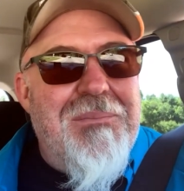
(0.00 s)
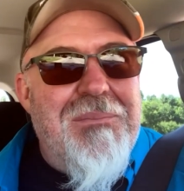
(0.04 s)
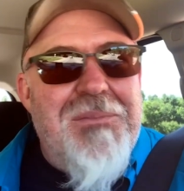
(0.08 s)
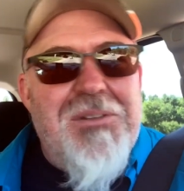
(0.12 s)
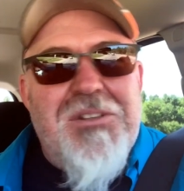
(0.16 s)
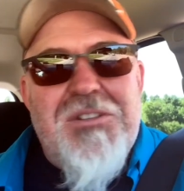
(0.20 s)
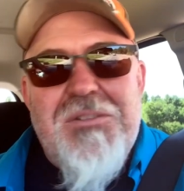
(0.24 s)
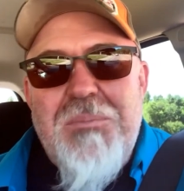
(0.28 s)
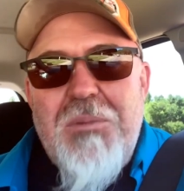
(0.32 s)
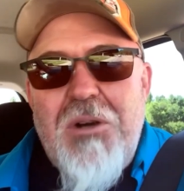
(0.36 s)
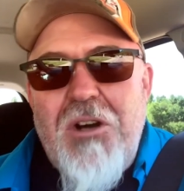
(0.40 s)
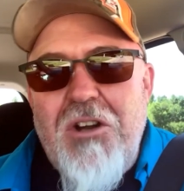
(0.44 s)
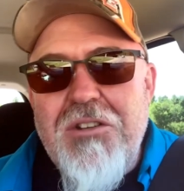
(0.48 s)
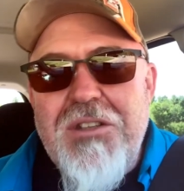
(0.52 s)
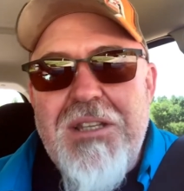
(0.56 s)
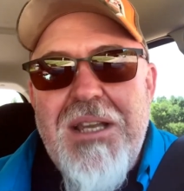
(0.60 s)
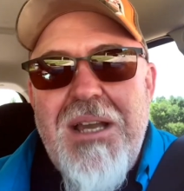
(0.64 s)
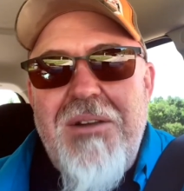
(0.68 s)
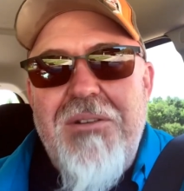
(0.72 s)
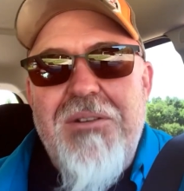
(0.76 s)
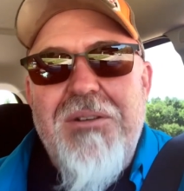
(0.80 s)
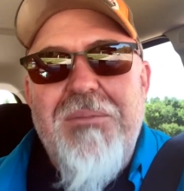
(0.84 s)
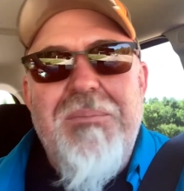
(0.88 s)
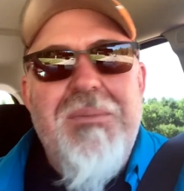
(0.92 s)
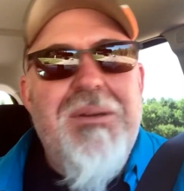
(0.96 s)
small
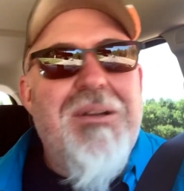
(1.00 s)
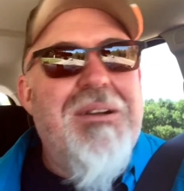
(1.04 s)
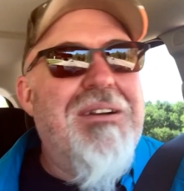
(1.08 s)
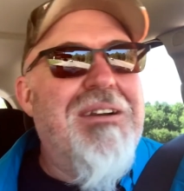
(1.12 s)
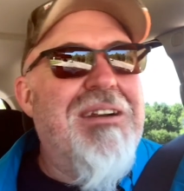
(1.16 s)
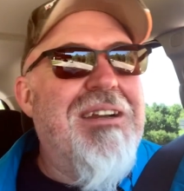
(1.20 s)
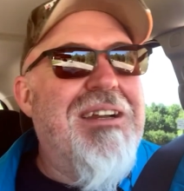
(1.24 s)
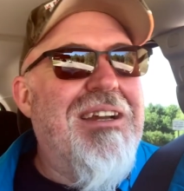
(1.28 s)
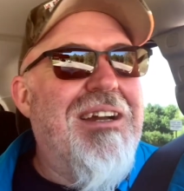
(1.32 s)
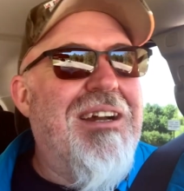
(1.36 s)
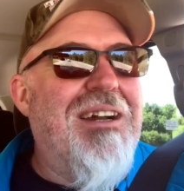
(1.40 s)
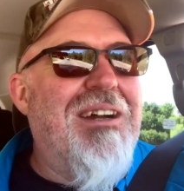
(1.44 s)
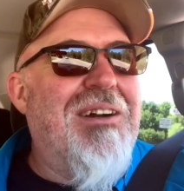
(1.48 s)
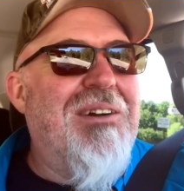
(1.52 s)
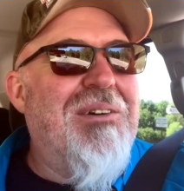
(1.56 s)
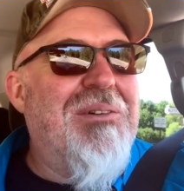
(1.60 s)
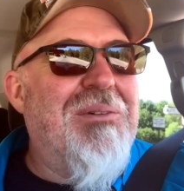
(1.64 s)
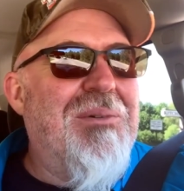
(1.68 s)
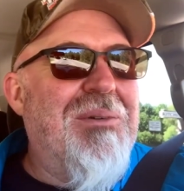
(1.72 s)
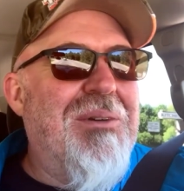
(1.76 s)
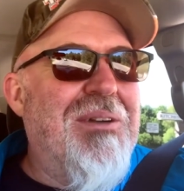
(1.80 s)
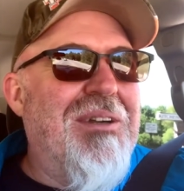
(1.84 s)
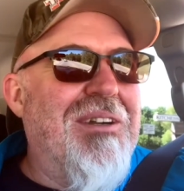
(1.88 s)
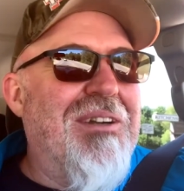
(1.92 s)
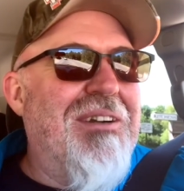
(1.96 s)
town America
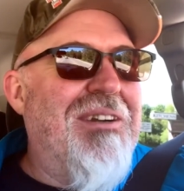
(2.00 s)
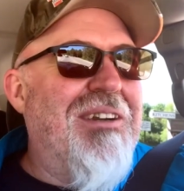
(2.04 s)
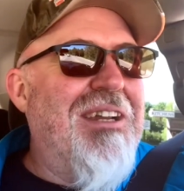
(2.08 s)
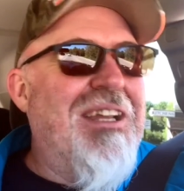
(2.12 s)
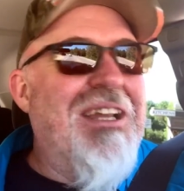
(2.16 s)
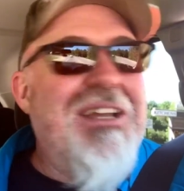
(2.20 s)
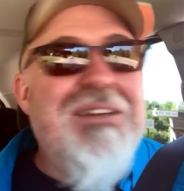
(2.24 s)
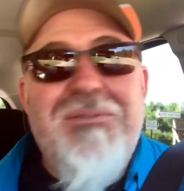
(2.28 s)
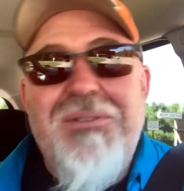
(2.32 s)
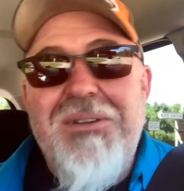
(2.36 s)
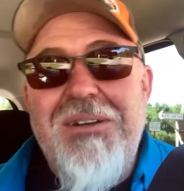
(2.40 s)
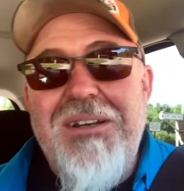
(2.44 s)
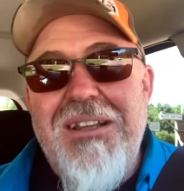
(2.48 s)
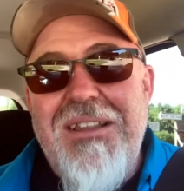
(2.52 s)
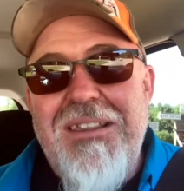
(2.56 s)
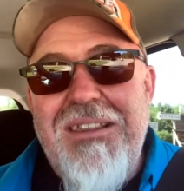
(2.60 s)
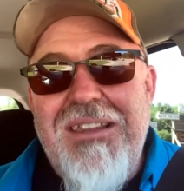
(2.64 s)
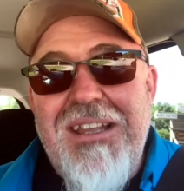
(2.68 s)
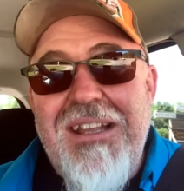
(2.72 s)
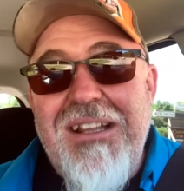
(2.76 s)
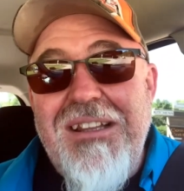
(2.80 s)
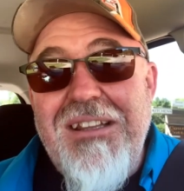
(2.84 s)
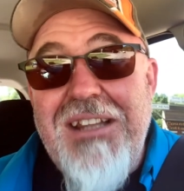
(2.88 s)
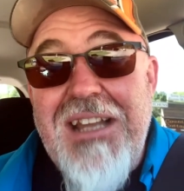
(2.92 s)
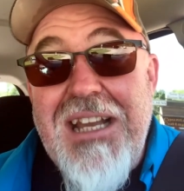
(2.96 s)
where even
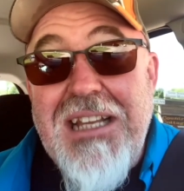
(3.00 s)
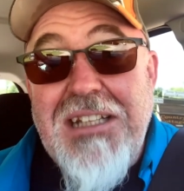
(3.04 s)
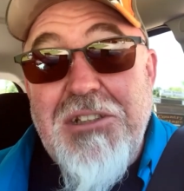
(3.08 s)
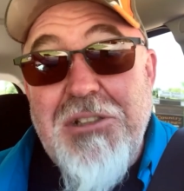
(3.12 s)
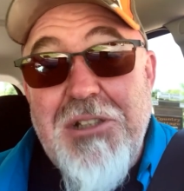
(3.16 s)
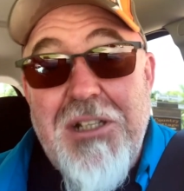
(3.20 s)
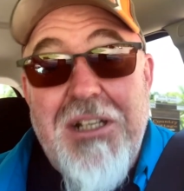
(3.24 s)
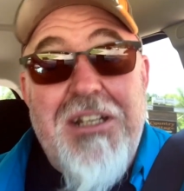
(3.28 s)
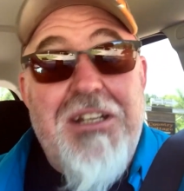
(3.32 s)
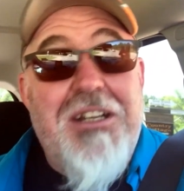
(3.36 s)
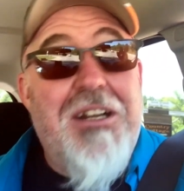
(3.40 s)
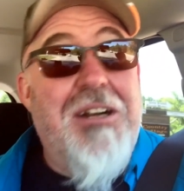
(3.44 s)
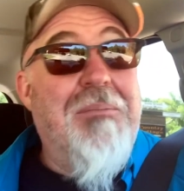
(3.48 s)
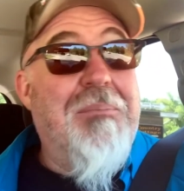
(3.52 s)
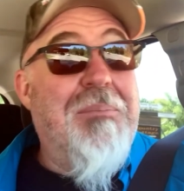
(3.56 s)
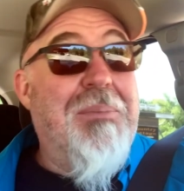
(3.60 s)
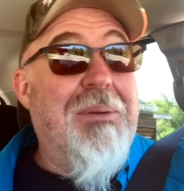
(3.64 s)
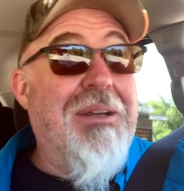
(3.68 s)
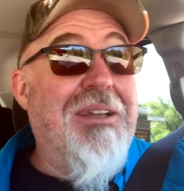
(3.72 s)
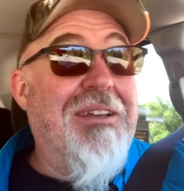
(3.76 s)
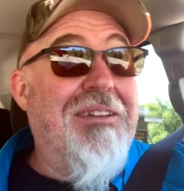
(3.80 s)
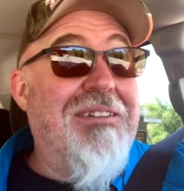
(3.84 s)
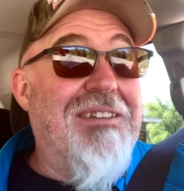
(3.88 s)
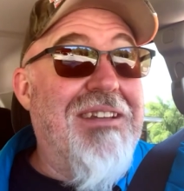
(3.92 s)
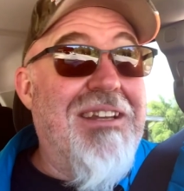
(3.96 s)
the electric
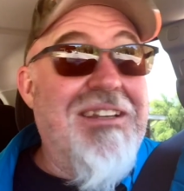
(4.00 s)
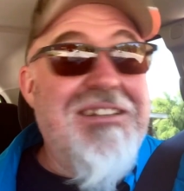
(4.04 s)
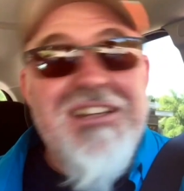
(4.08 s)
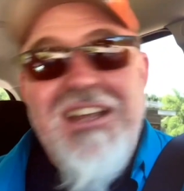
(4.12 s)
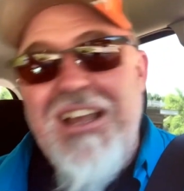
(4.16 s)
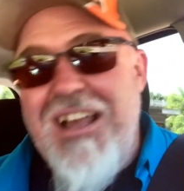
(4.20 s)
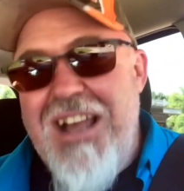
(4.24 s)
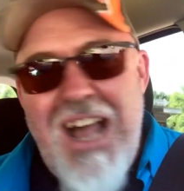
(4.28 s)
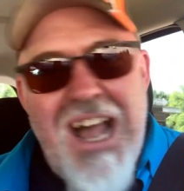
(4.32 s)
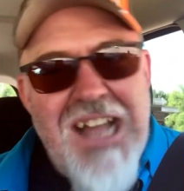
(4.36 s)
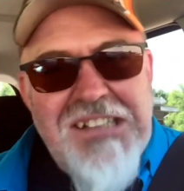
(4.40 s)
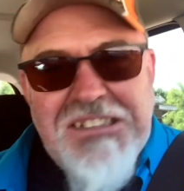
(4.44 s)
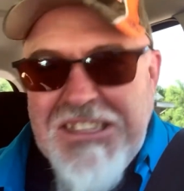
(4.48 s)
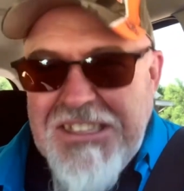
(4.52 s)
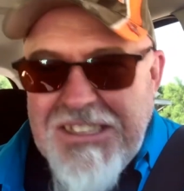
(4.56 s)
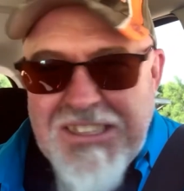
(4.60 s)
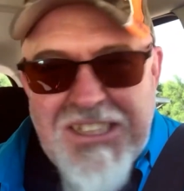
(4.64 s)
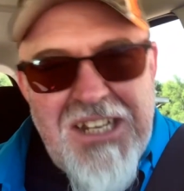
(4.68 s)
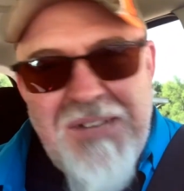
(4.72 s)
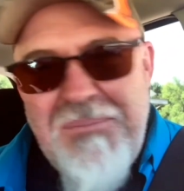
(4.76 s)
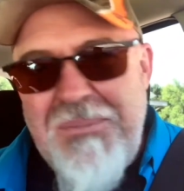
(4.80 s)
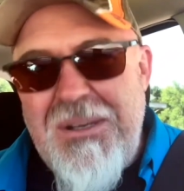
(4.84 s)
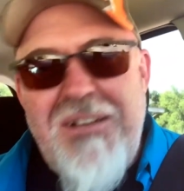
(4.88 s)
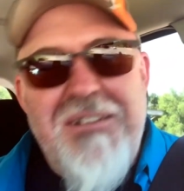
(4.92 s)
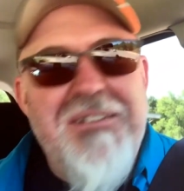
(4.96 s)
company says, oh, just
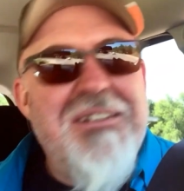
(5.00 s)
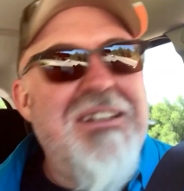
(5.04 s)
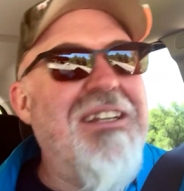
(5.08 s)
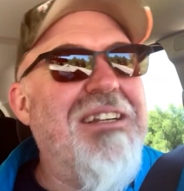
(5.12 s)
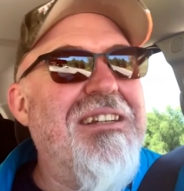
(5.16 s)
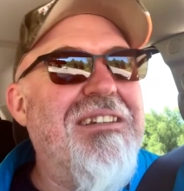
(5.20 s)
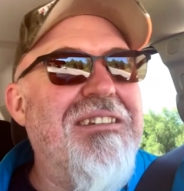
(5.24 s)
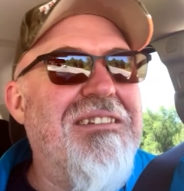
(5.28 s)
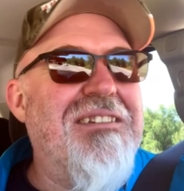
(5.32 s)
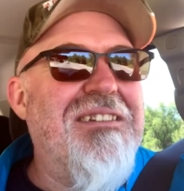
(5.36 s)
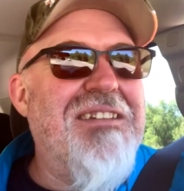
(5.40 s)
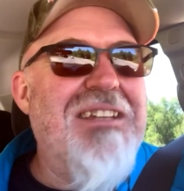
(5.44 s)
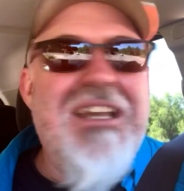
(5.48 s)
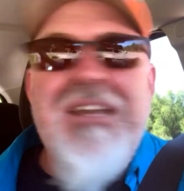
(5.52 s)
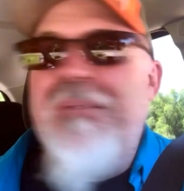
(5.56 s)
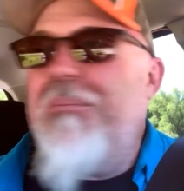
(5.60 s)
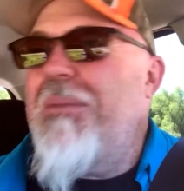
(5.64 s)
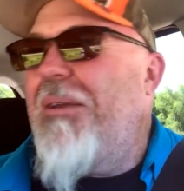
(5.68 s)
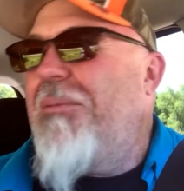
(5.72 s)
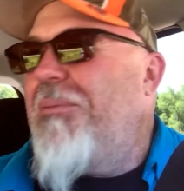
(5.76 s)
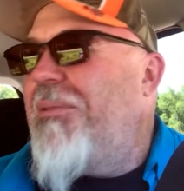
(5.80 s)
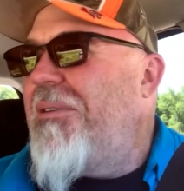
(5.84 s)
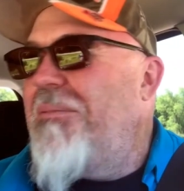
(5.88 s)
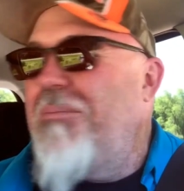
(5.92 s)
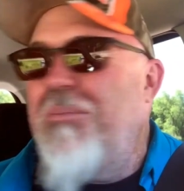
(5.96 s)
come on in and see
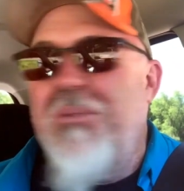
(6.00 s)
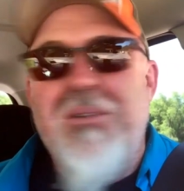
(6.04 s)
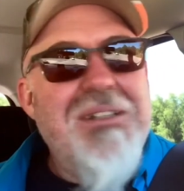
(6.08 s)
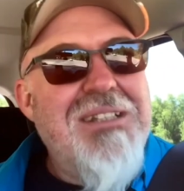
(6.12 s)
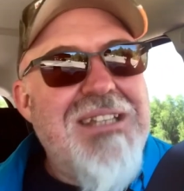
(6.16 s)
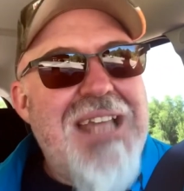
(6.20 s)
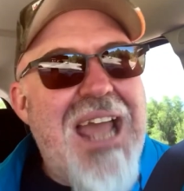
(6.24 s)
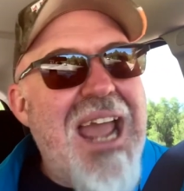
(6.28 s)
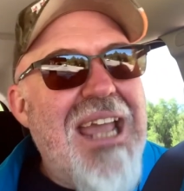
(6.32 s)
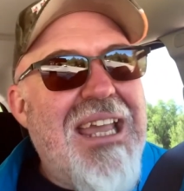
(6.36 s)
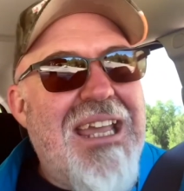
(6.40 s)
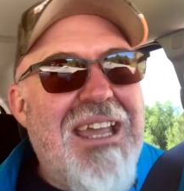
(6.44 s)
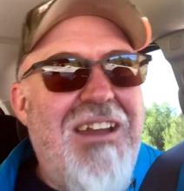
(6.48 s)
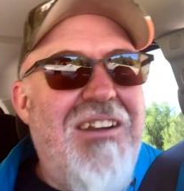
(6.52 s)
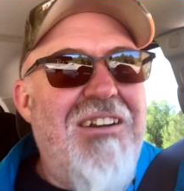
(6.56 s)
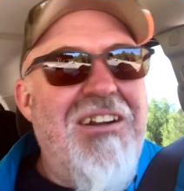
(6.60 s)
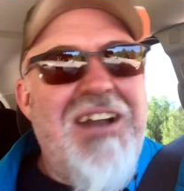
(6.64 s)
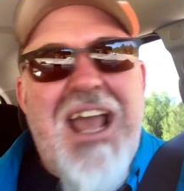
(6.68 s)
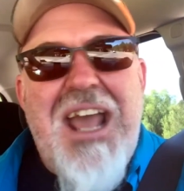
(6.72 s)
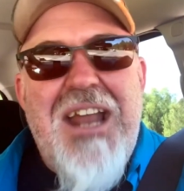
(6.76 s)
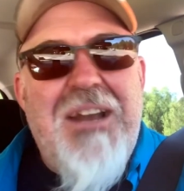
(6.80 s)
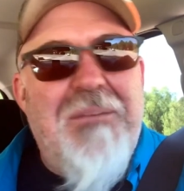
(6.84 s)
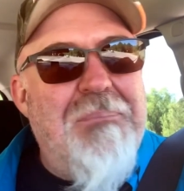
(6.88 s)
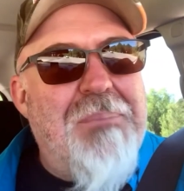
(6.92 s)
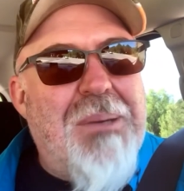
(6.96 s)
me. We'll take care of
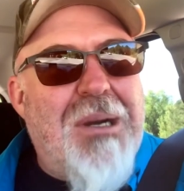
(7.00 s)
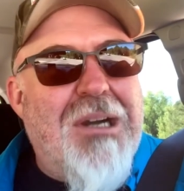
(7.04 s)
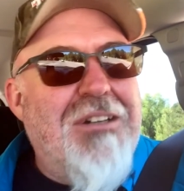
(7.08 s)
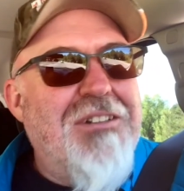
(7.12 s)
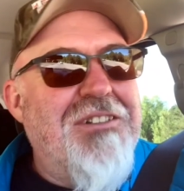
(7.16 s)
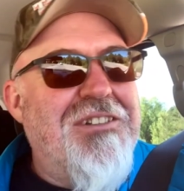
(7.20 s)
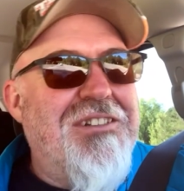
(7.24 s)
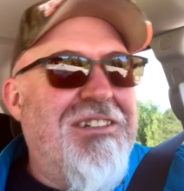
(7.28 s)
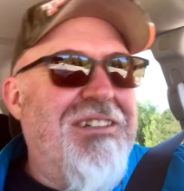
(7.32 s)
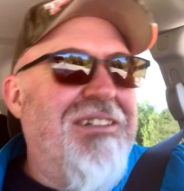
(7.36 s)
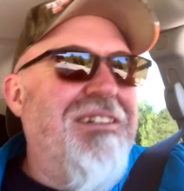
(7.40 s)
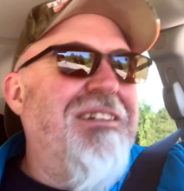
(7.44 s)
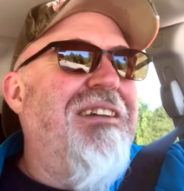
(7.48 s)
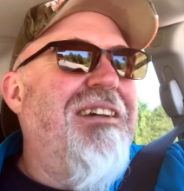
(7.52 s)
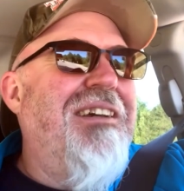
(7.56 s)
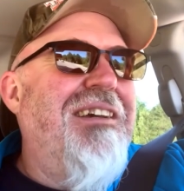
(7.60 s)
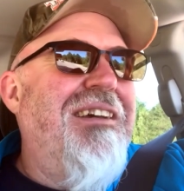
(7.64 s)
that in person.